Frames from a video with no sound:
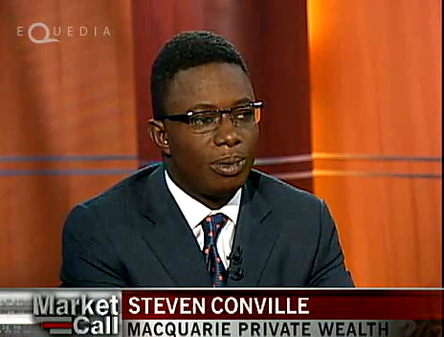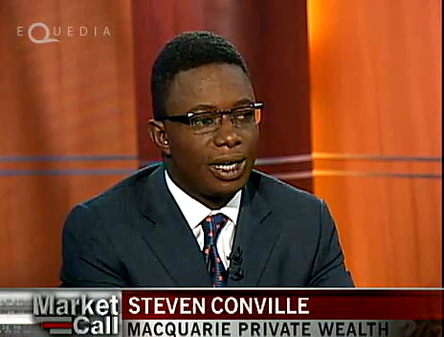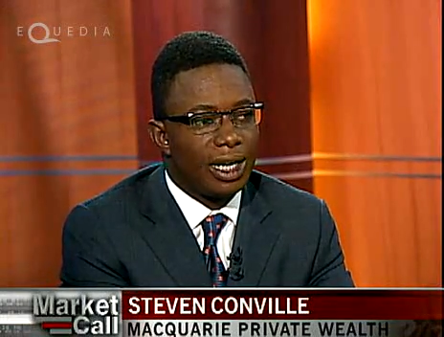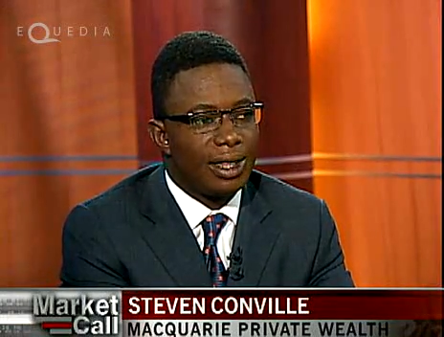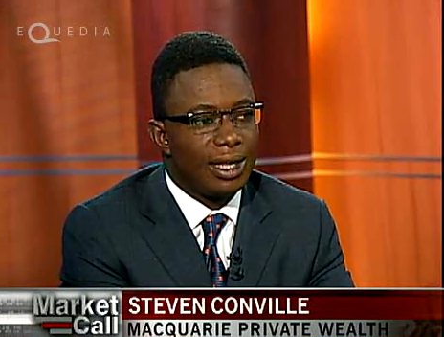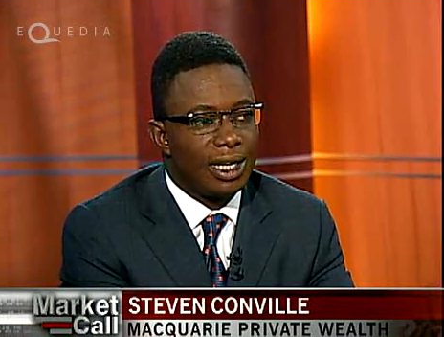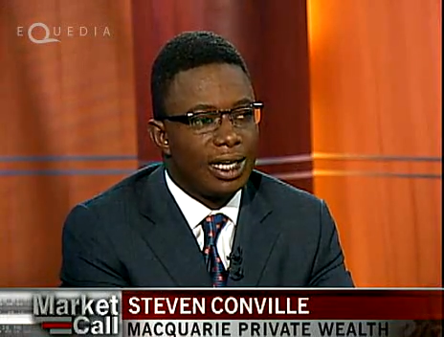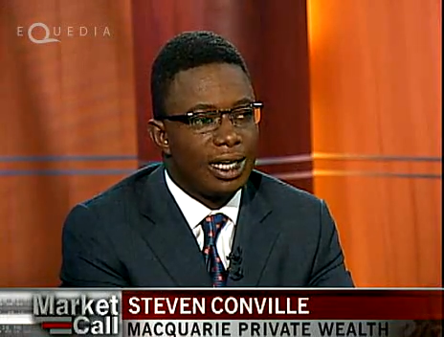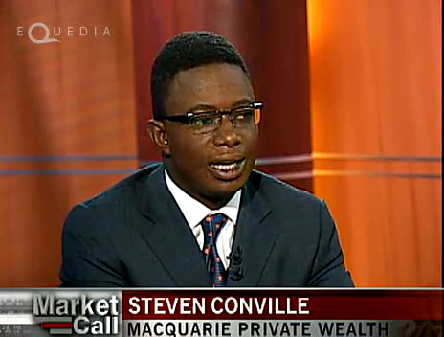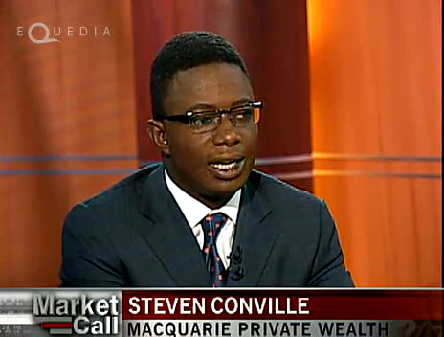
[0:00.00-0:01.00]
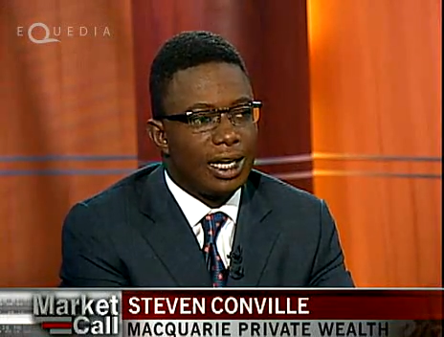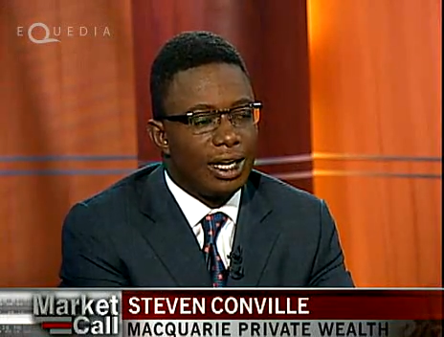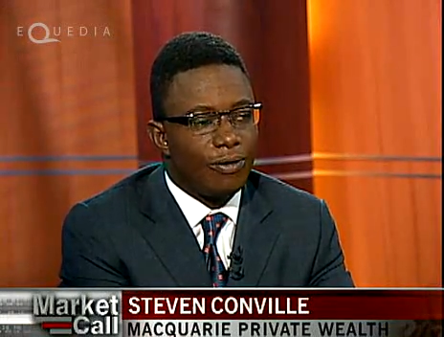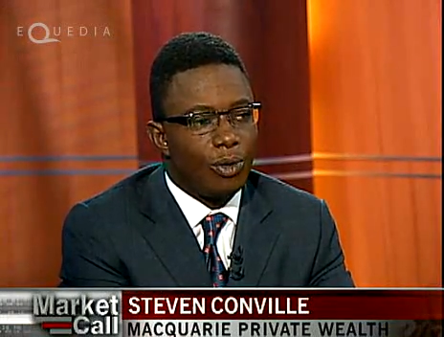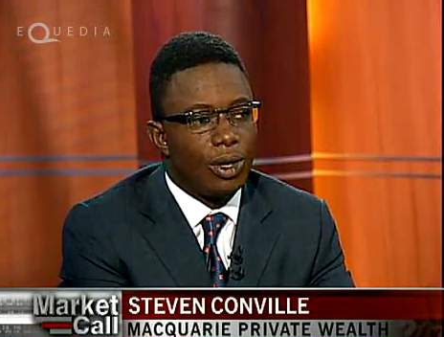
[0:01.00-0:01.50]
But I think
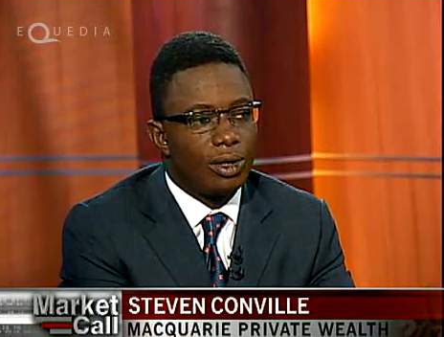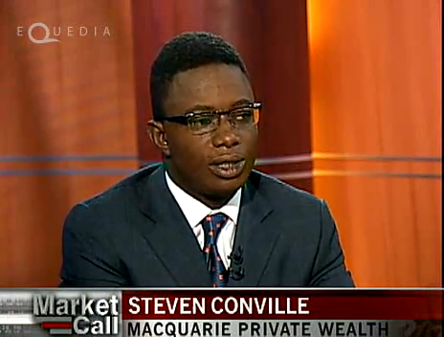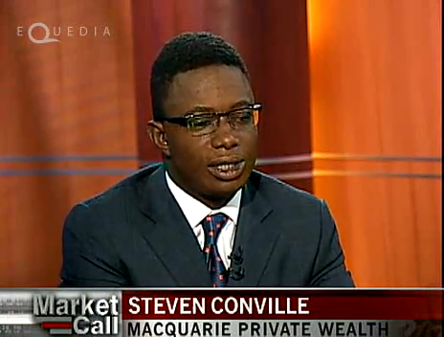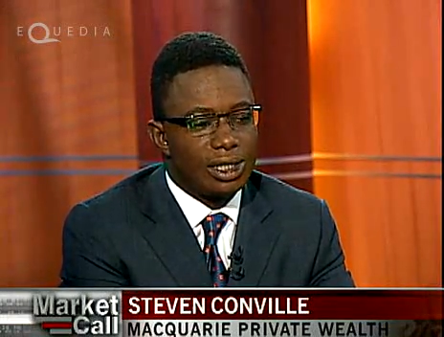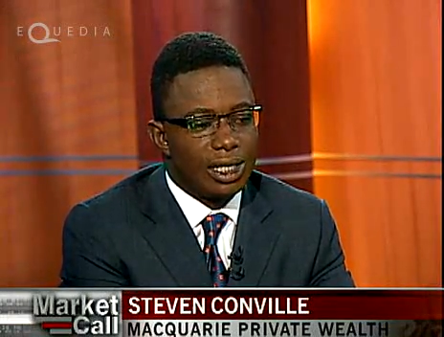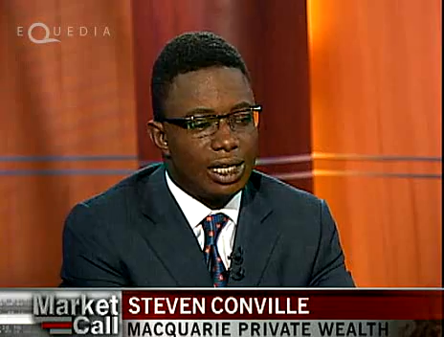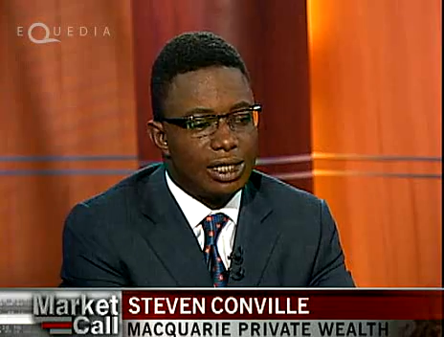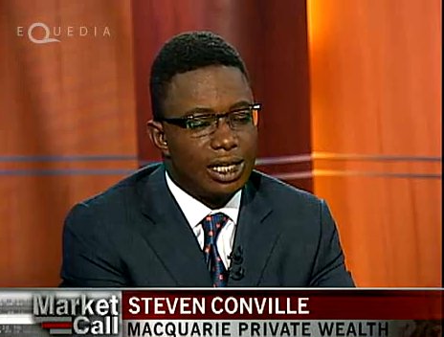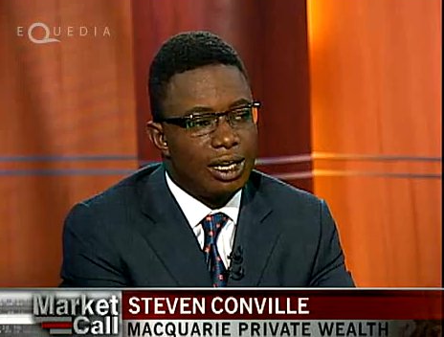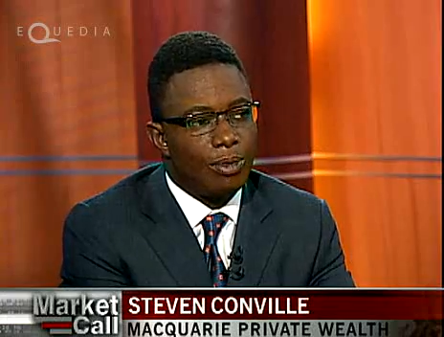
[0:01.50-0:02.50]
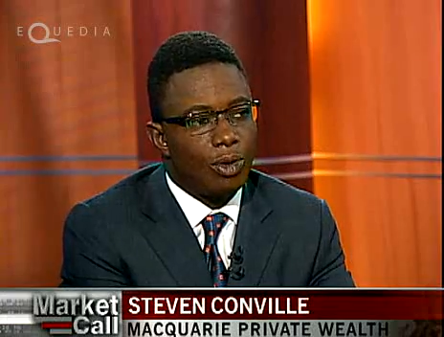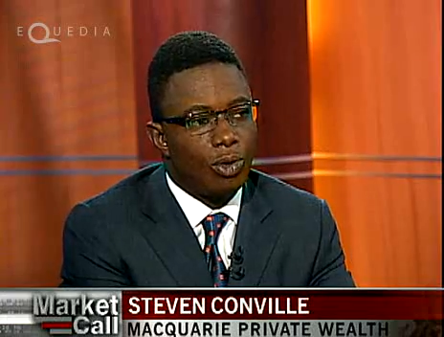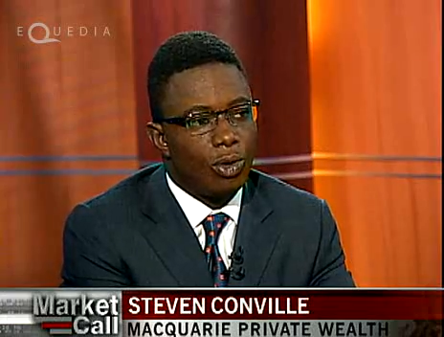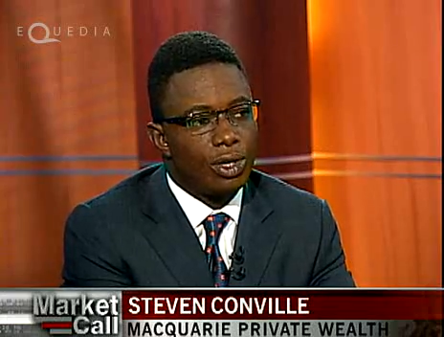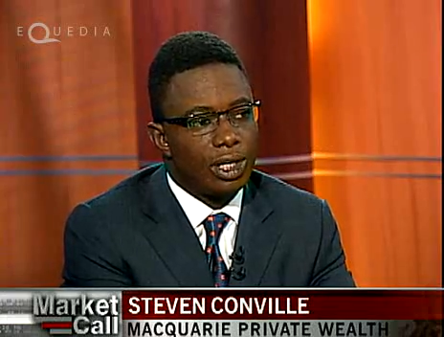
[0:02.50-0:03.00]
if oil does stay stable
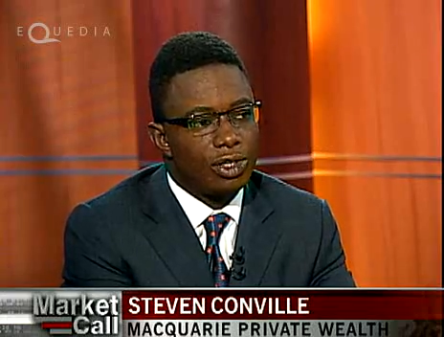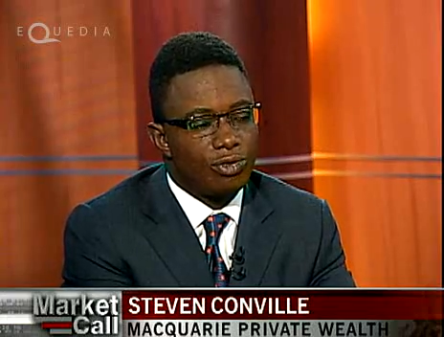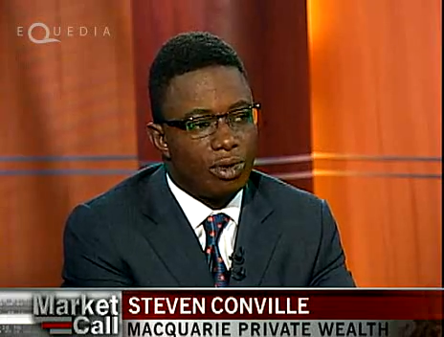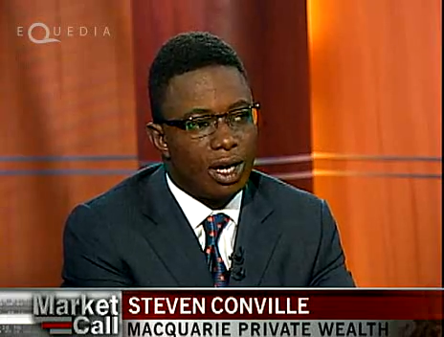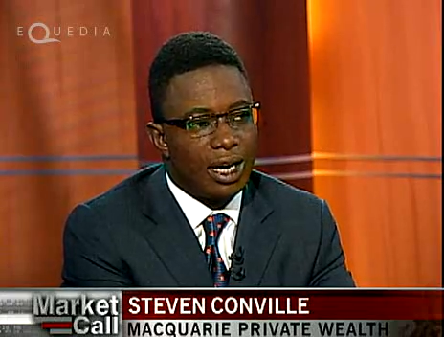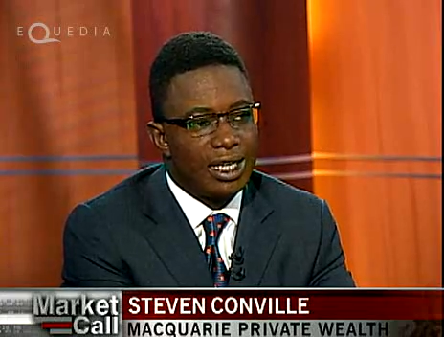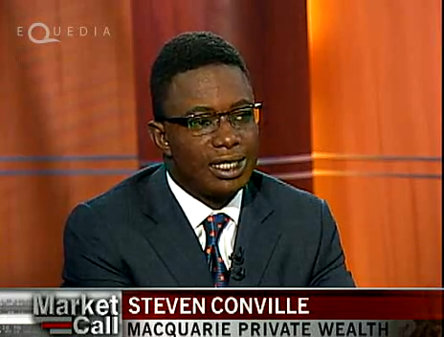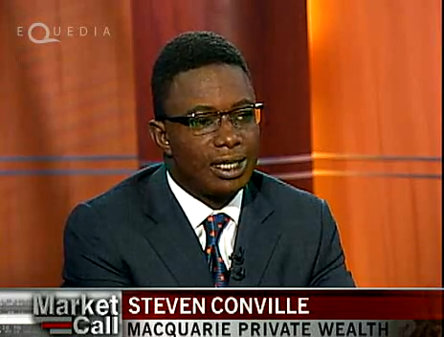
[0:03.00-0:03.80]
or does rise,